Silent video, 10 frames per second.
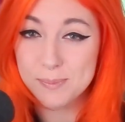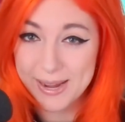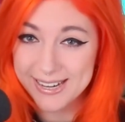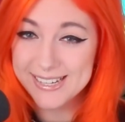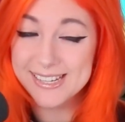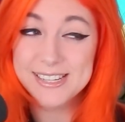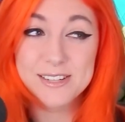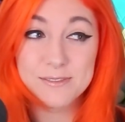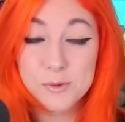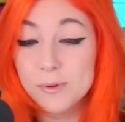PAX East
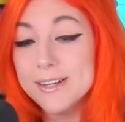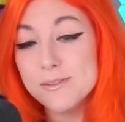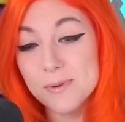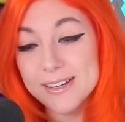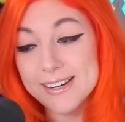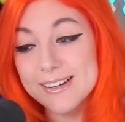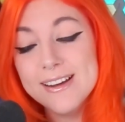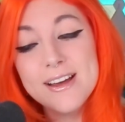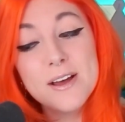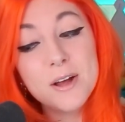of 2020.
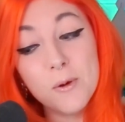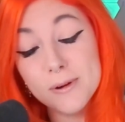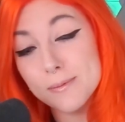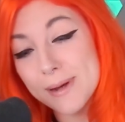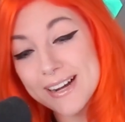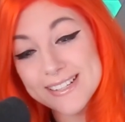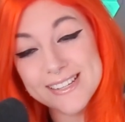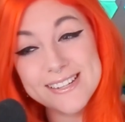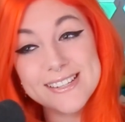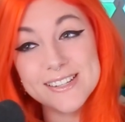Going to PAX East in